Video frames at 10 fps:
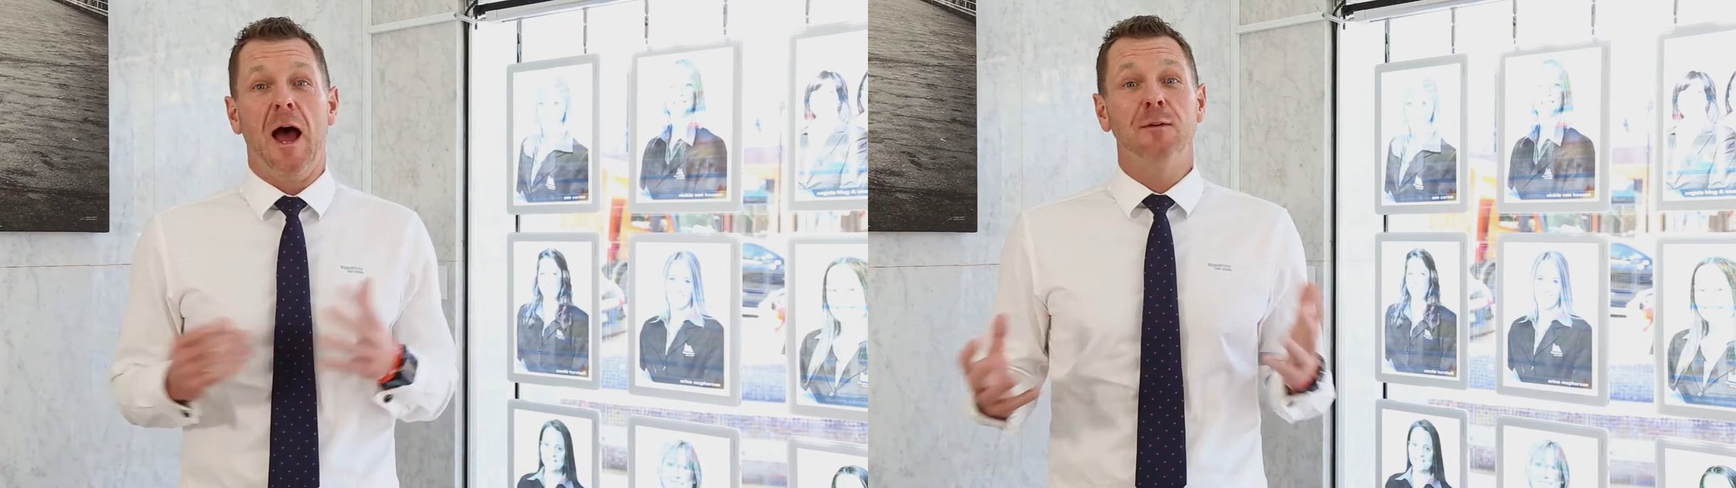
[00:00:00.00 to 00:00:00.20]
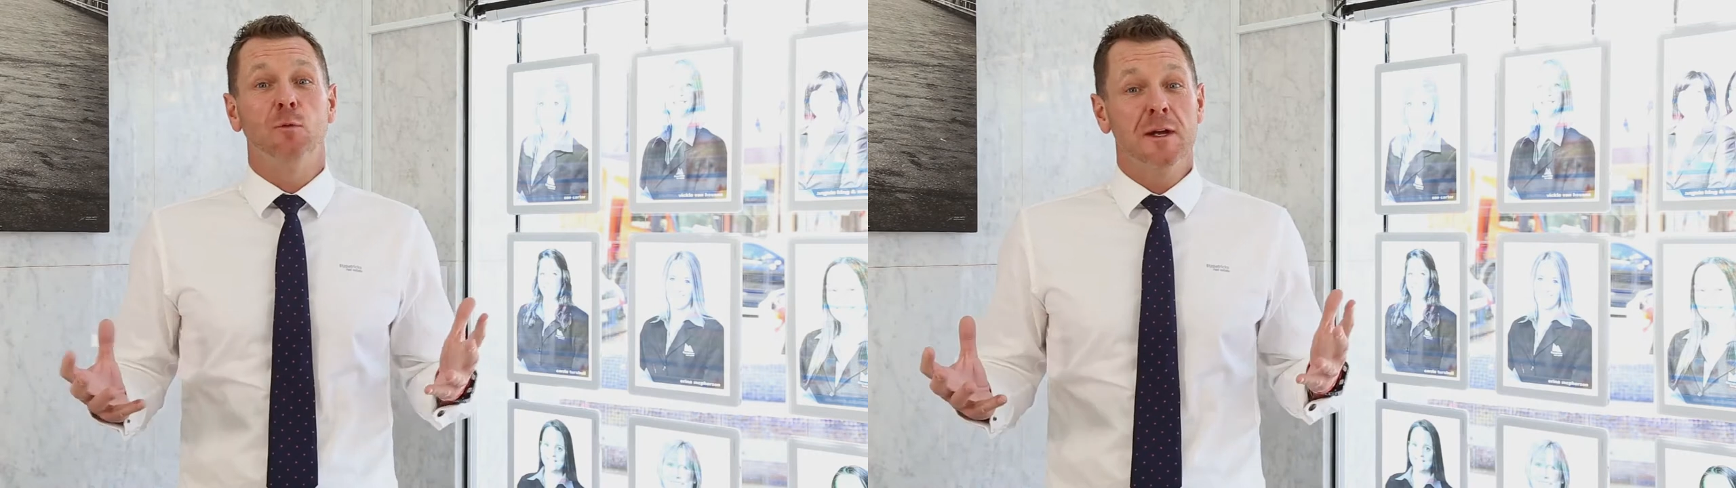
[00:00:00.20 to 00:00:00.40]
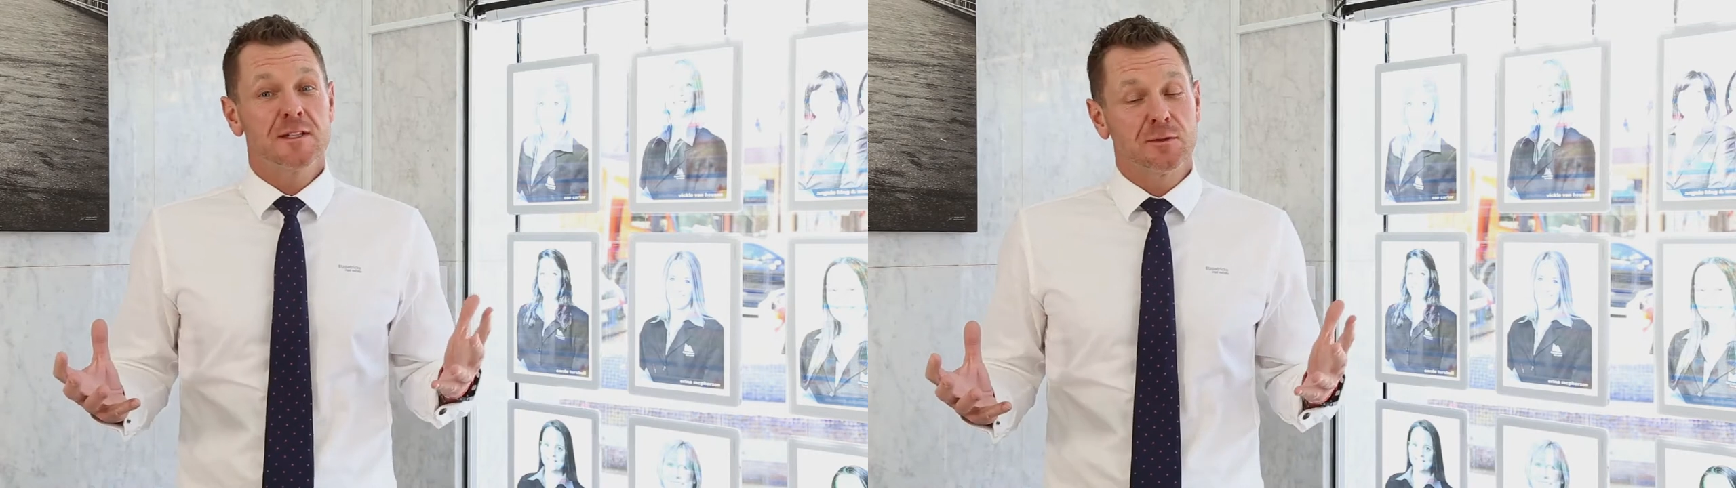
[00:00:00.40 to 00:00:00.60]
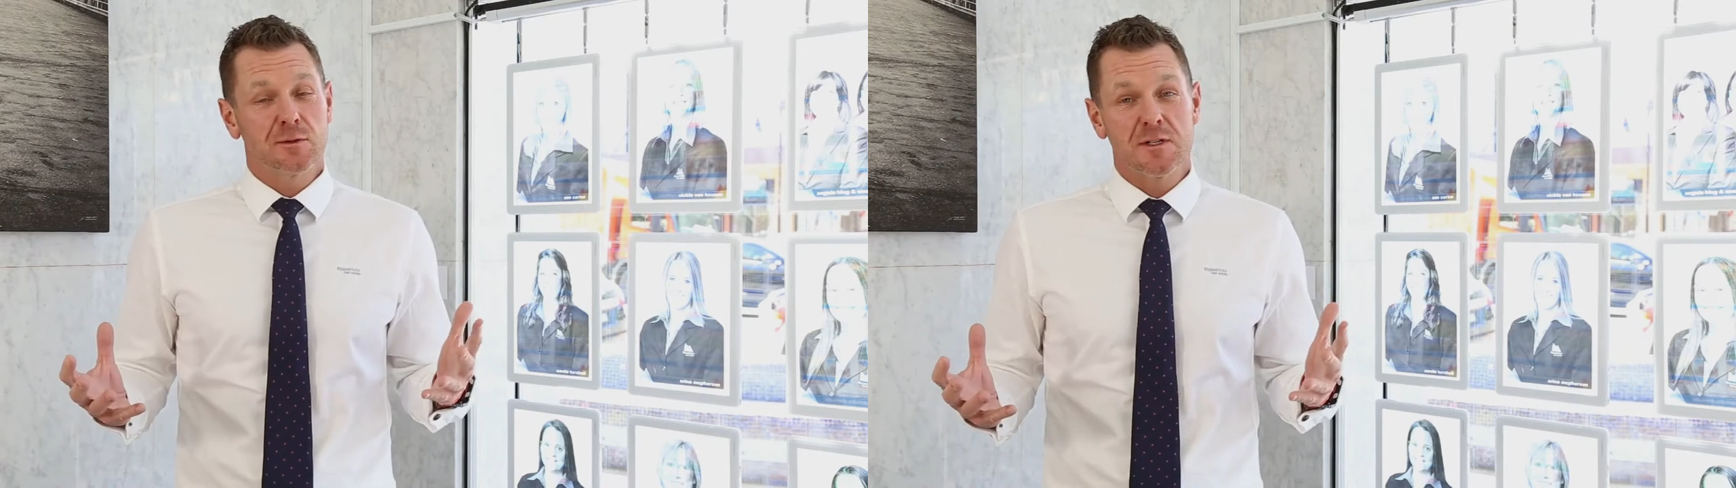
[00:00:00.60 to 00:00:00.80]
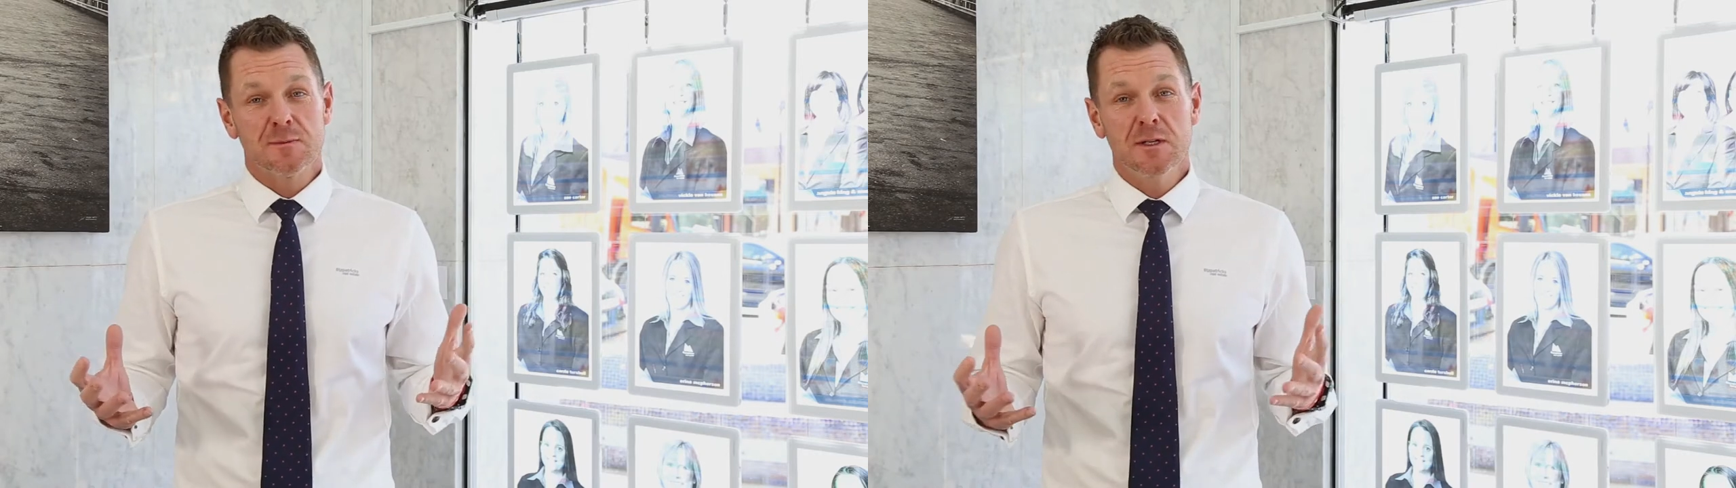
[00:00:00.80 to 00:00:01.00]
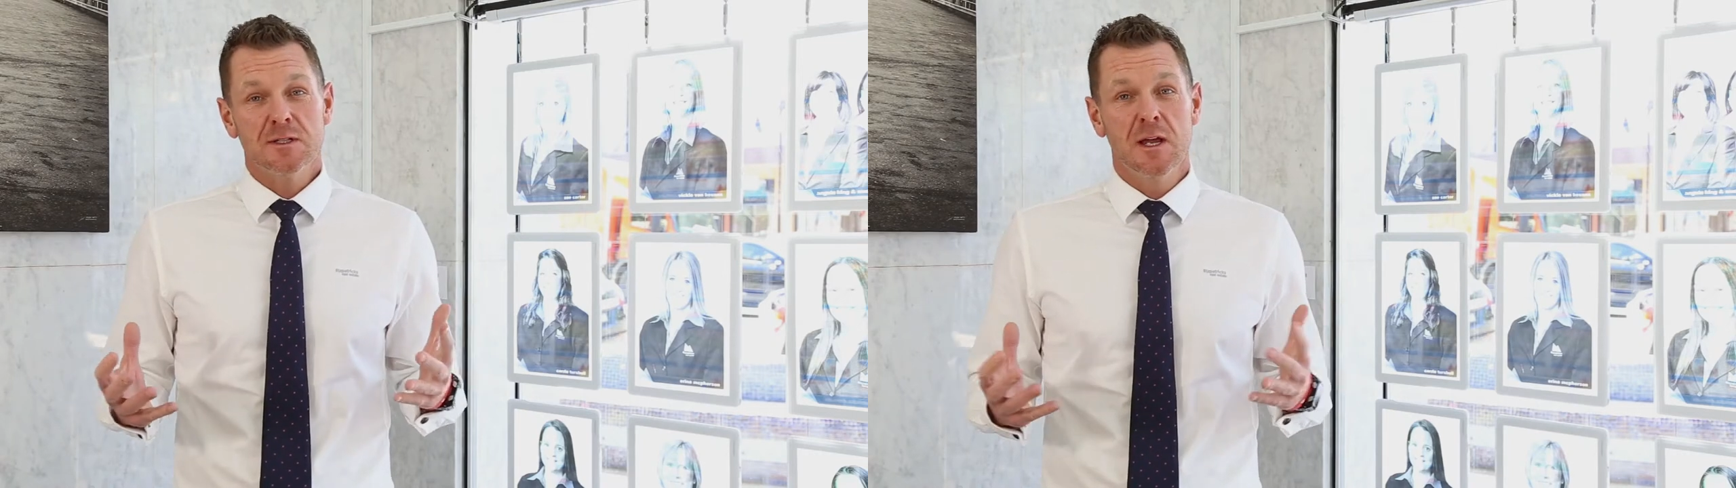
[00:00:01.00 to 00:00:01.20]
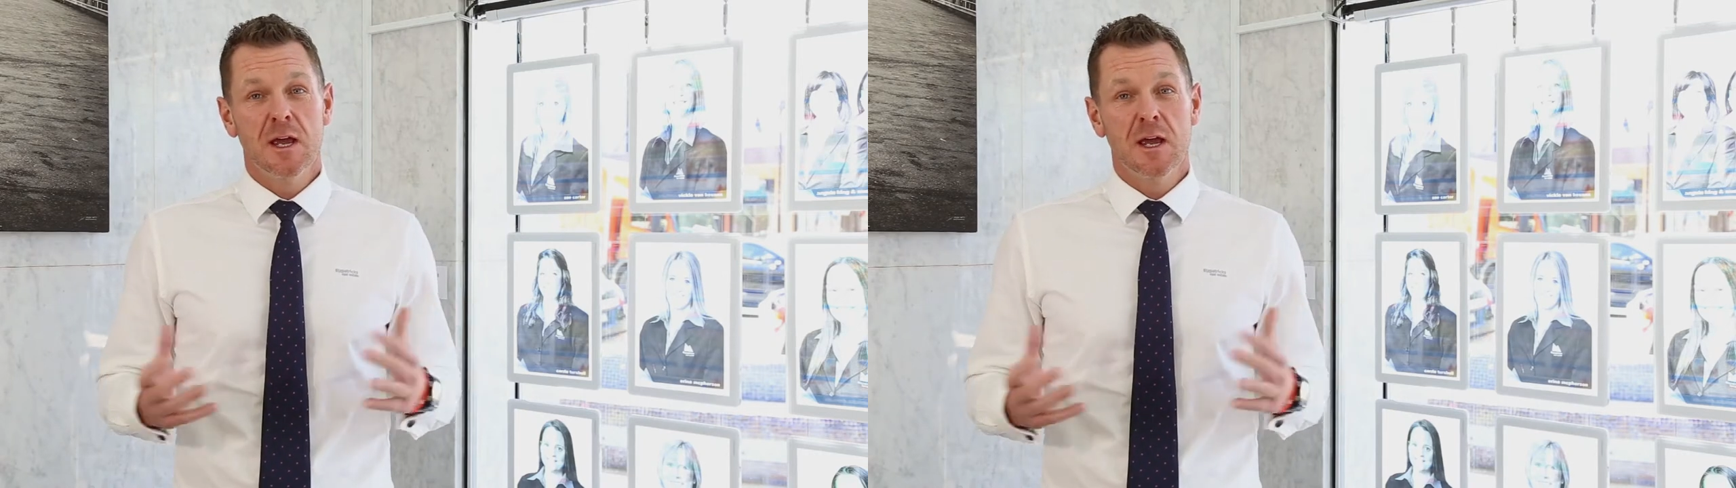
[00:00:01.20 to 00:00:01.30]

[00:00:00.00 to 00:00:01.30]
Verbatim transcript: eight weeks till Christmas.